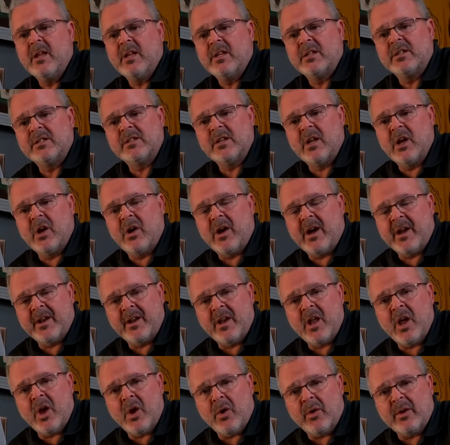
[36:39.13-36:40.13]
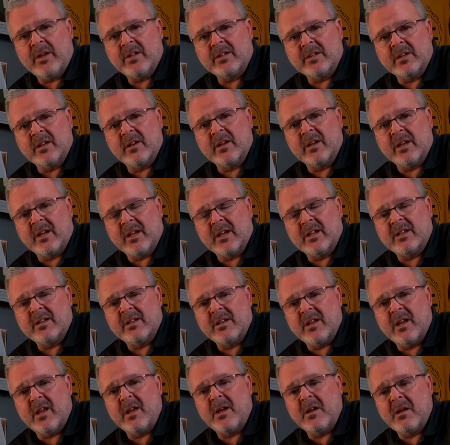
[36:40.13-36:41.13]
So I know he's going to get
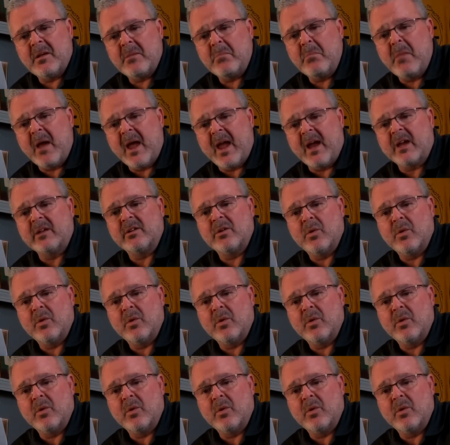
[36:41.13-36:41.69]
back